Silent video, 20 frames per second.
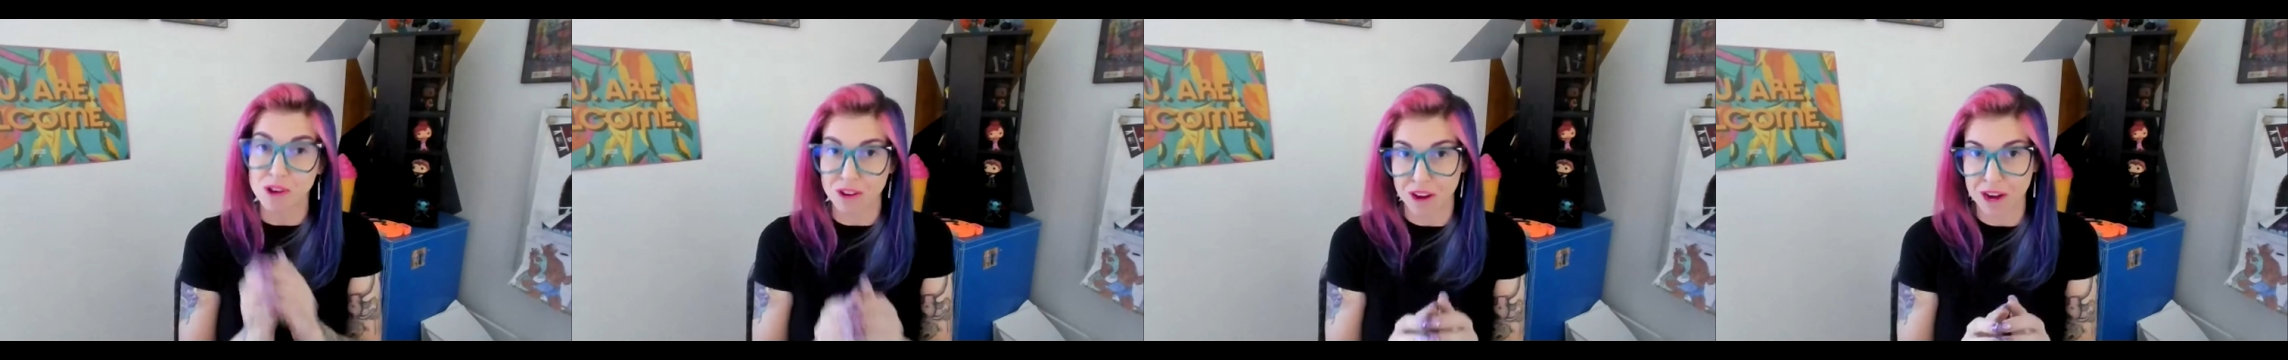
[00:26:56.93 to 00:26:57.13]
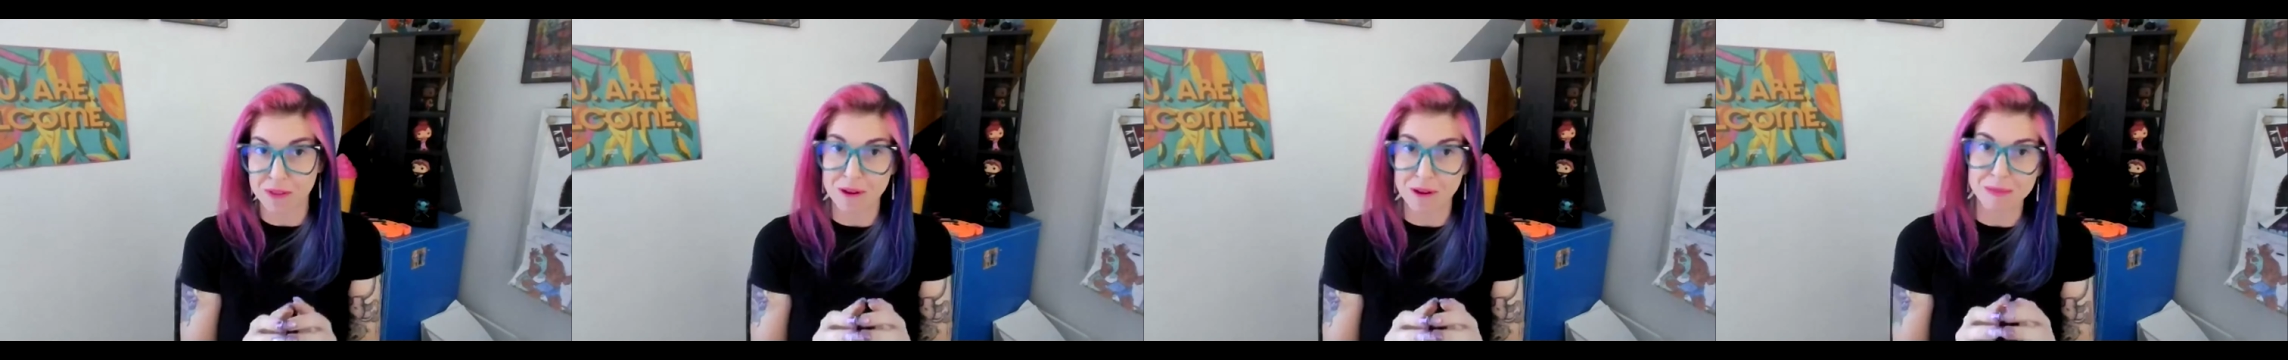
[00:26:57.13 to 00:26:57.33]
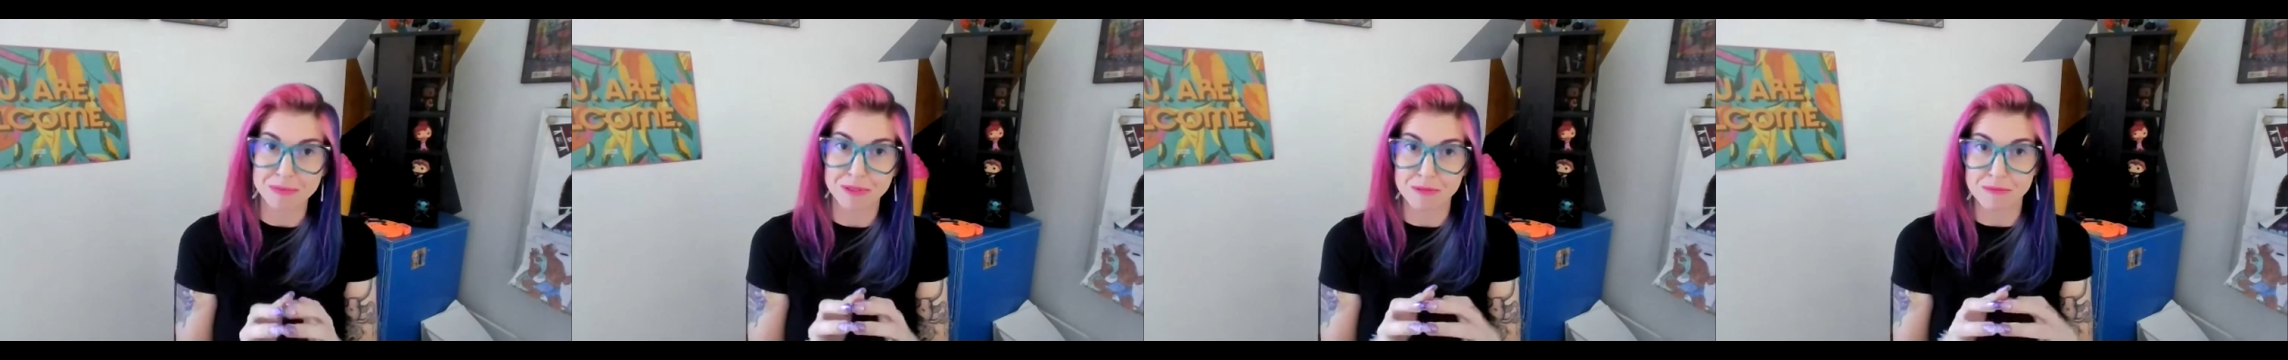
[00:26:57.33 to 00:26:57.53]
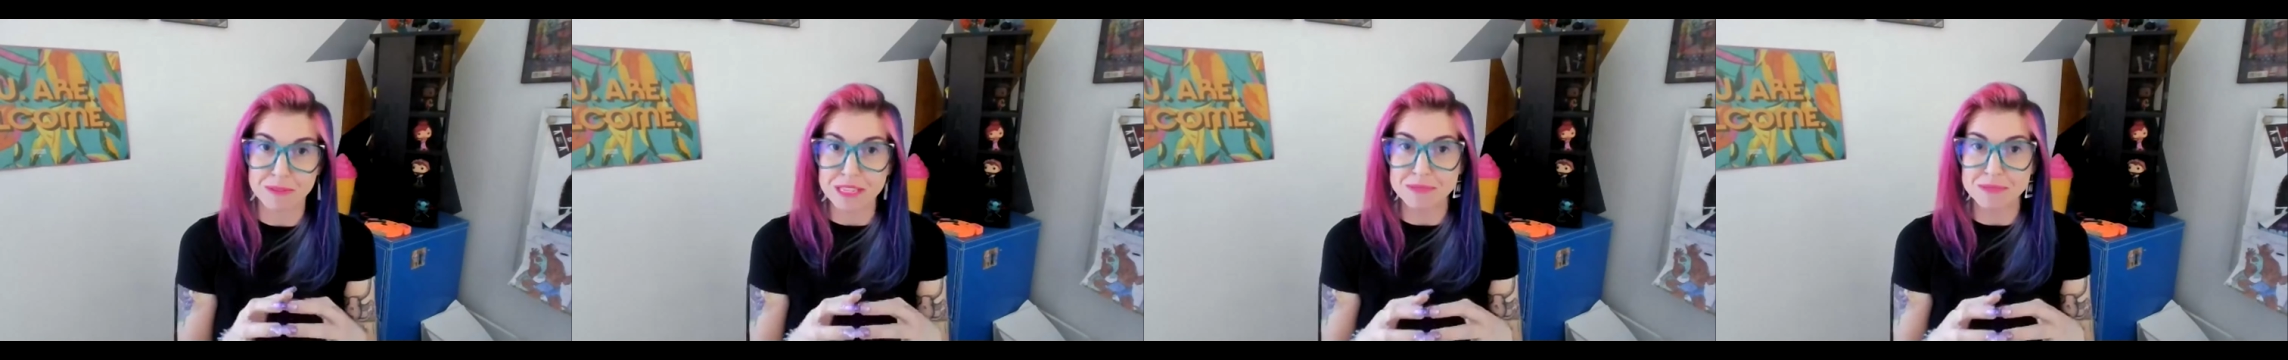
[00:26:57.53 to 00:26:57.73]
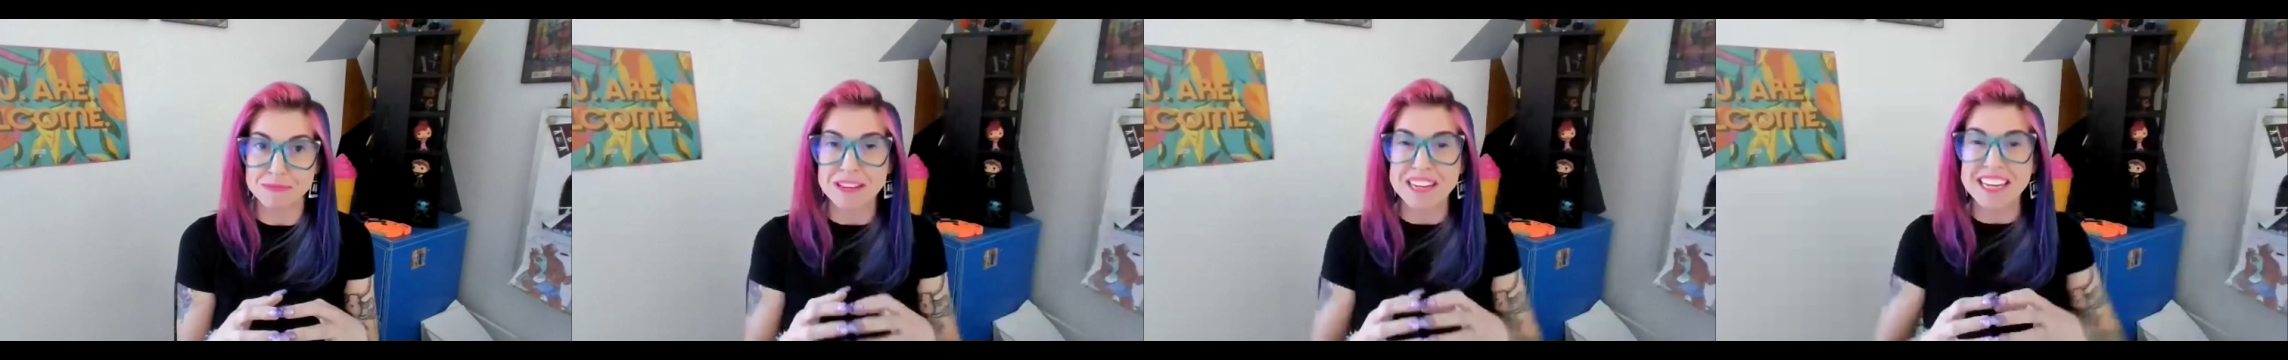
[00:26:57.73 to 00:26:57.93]
more great reps
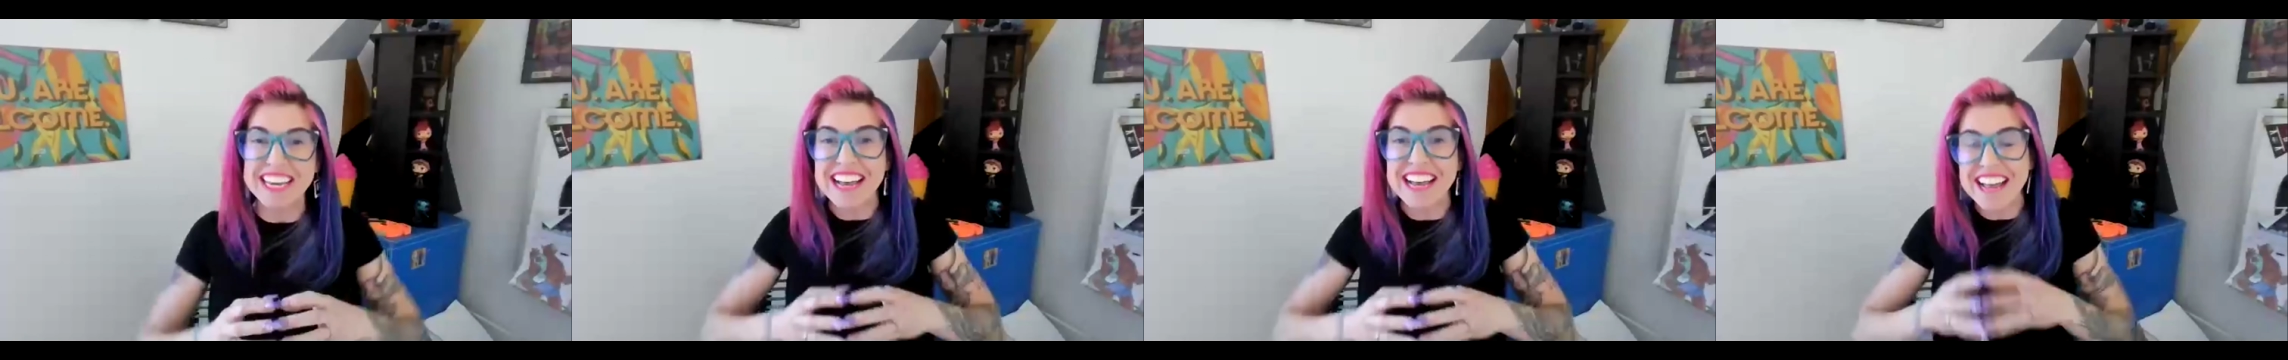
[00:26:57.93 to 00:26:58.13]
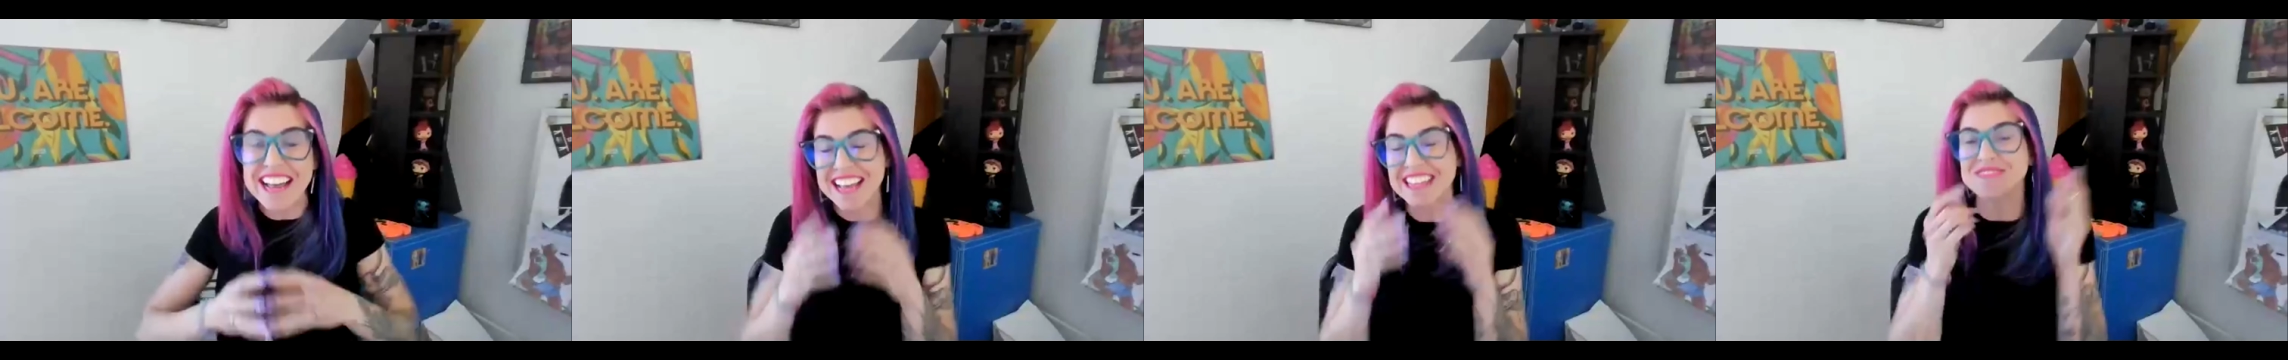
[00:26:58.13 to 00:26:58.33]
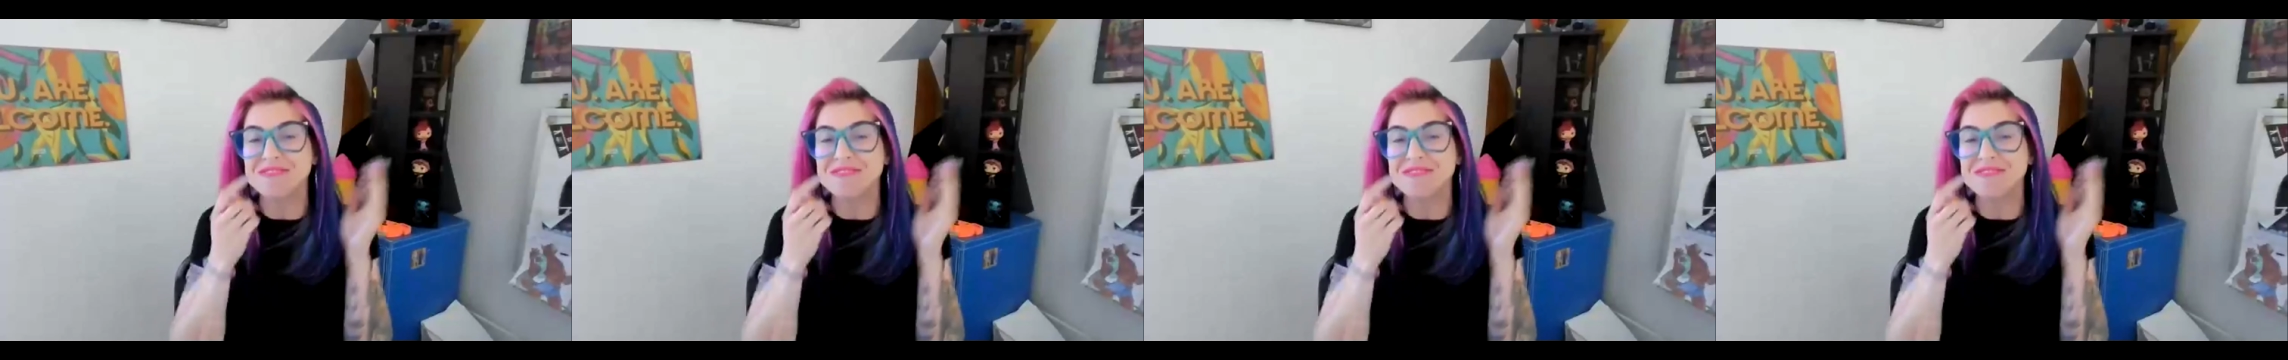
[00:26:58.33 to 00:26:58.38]
from Expedia